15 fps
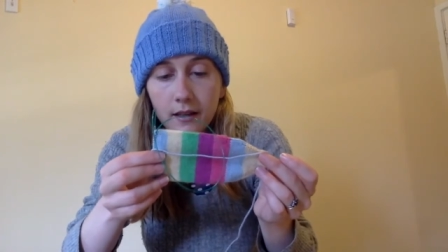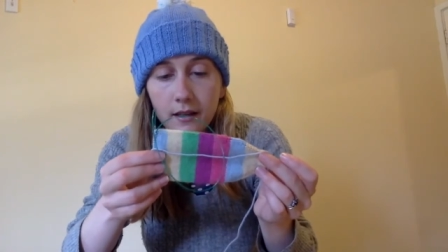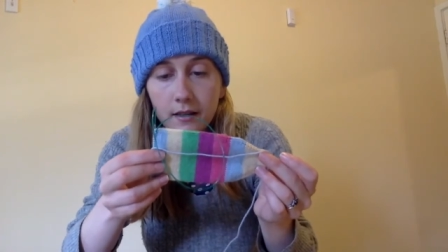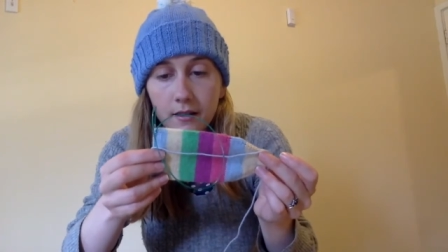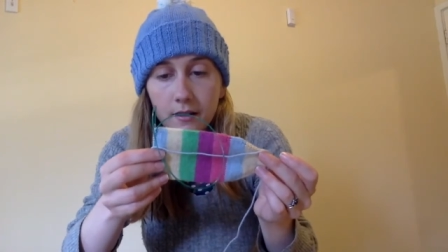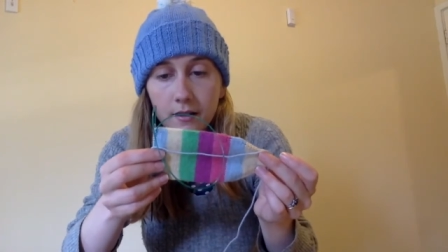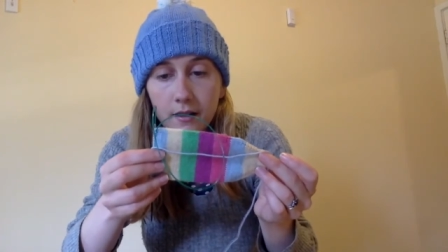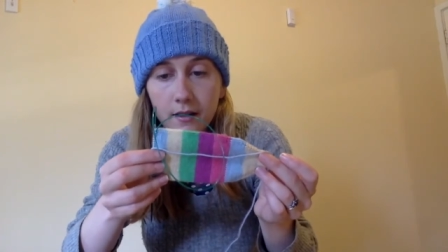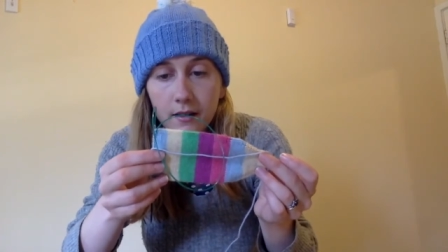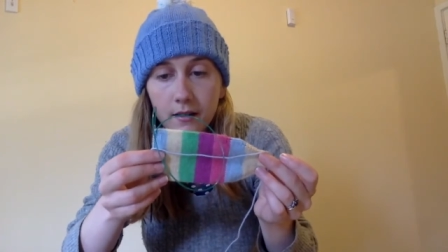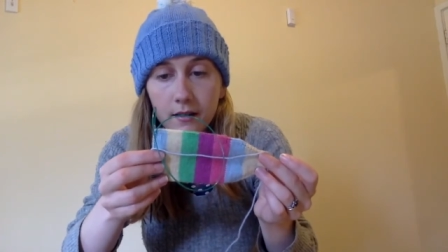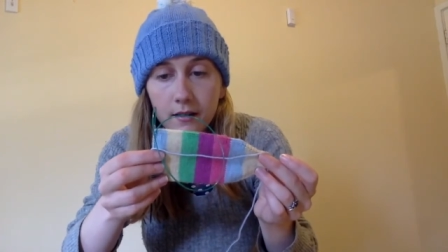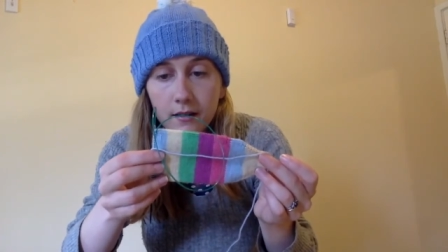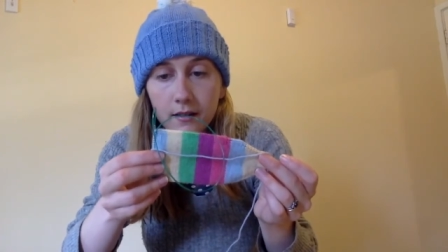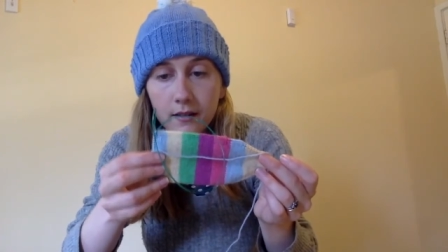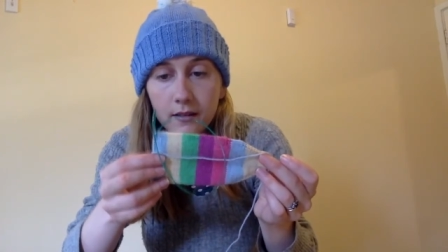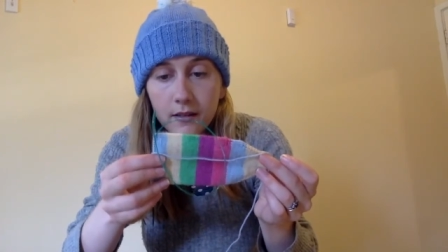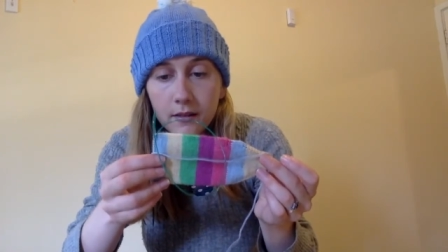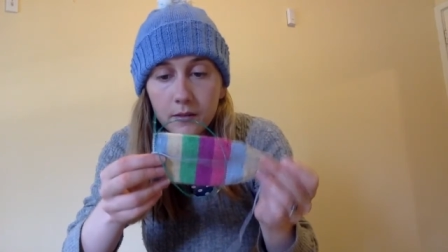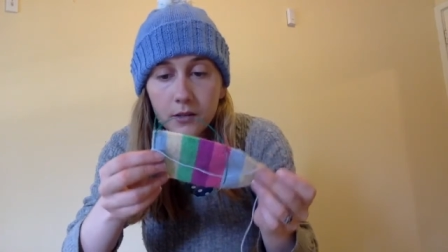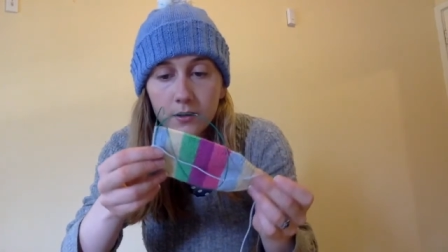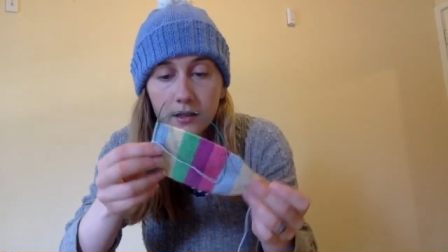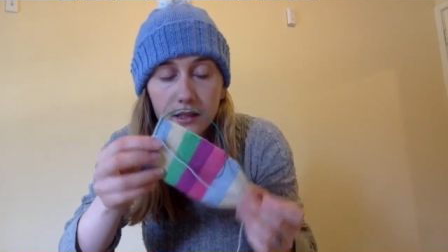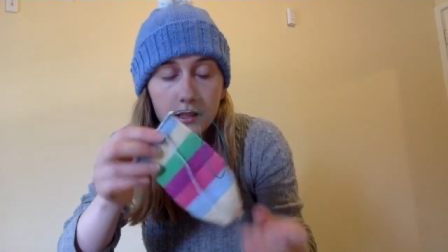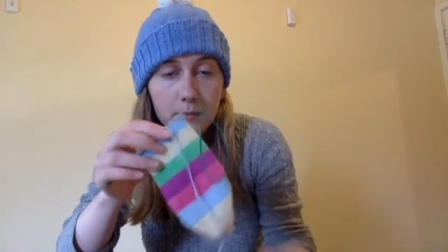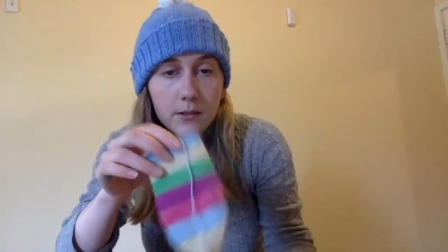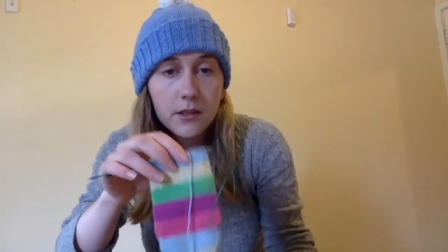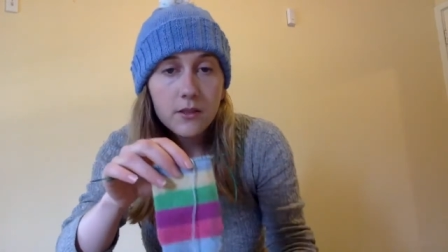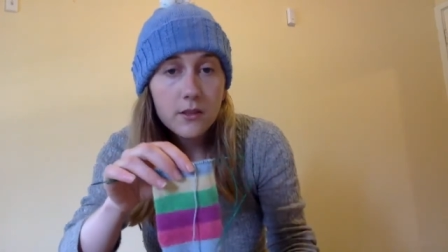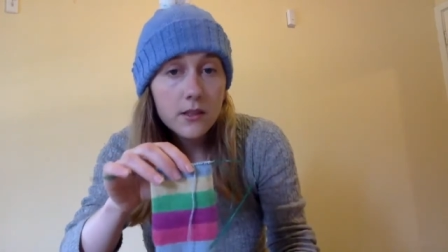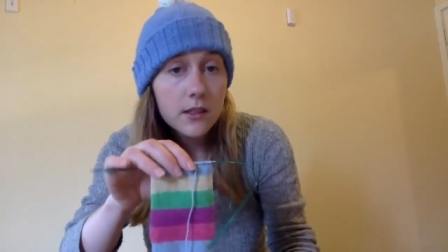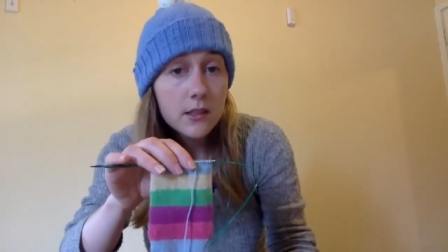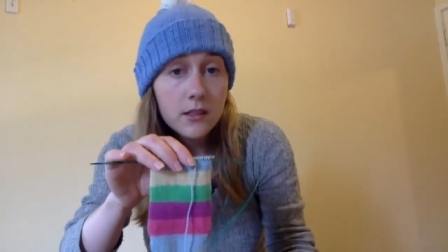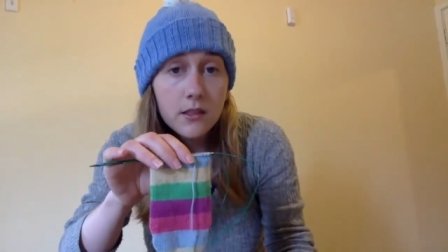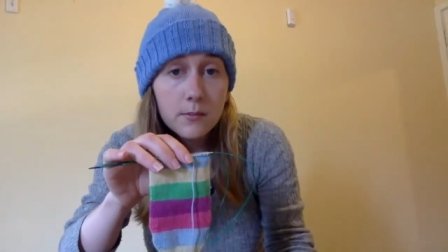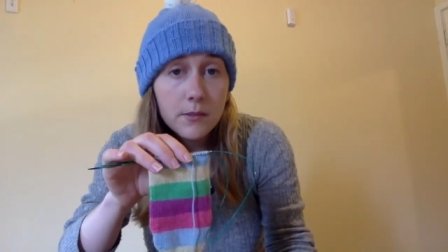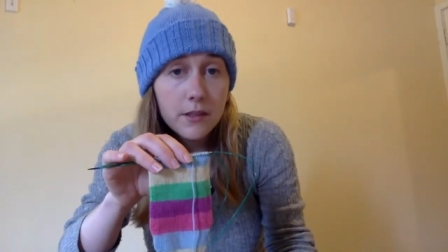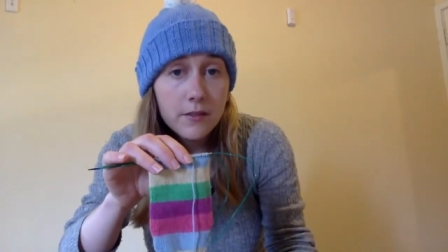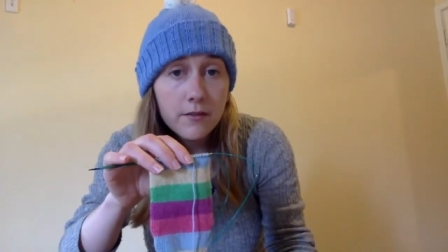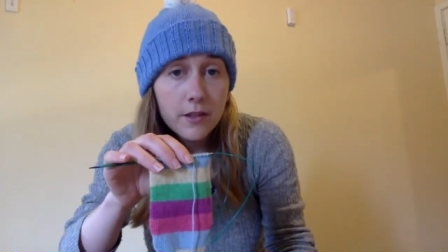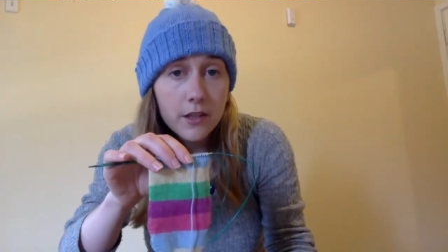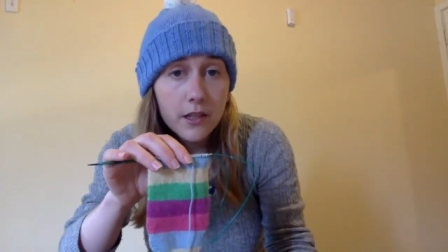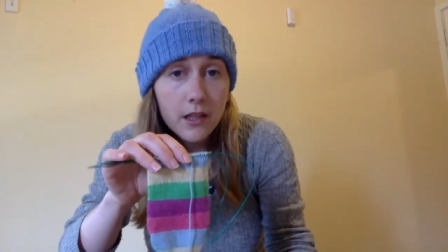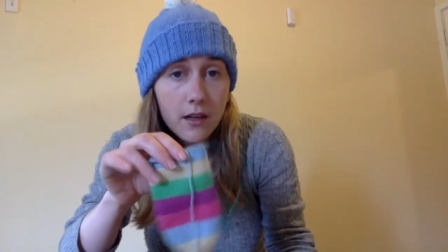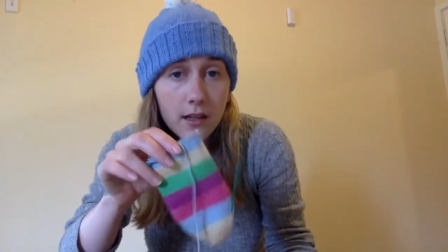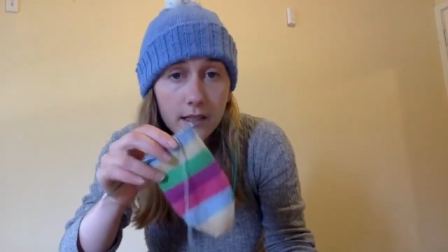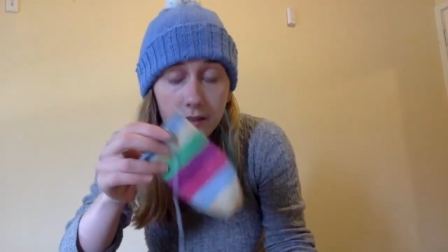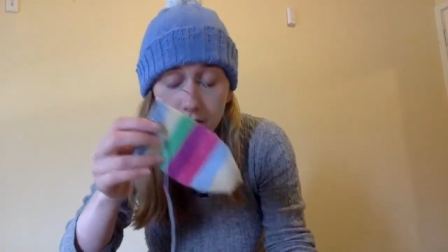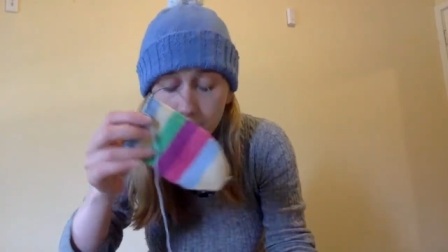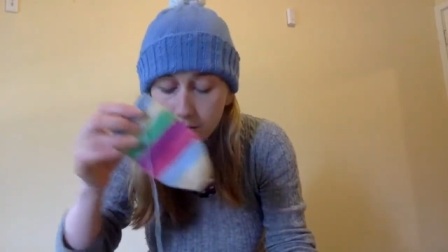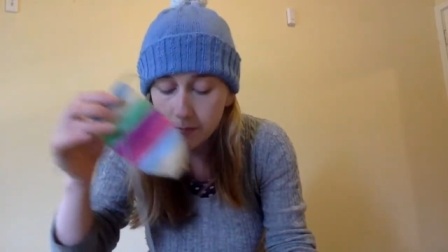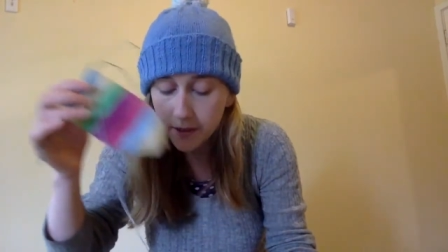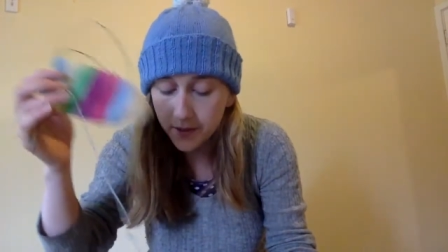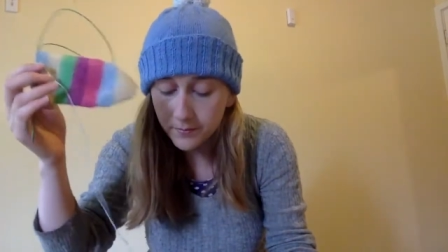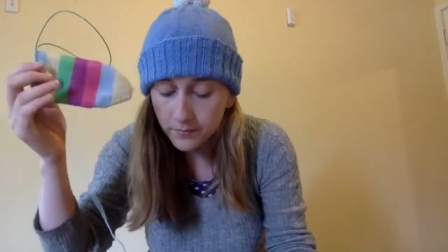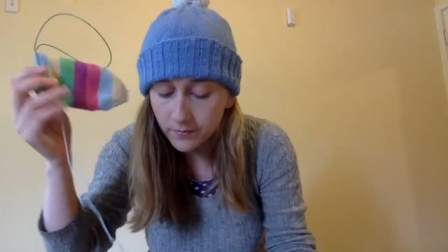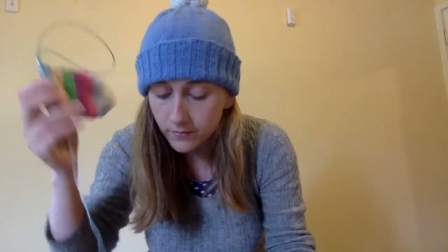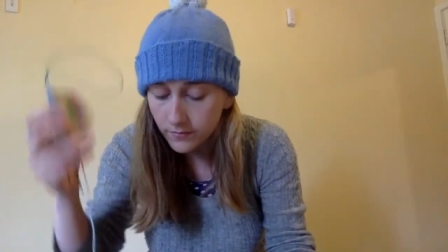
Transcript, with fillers: and uh, I'm doing this because she's just been very kind to me.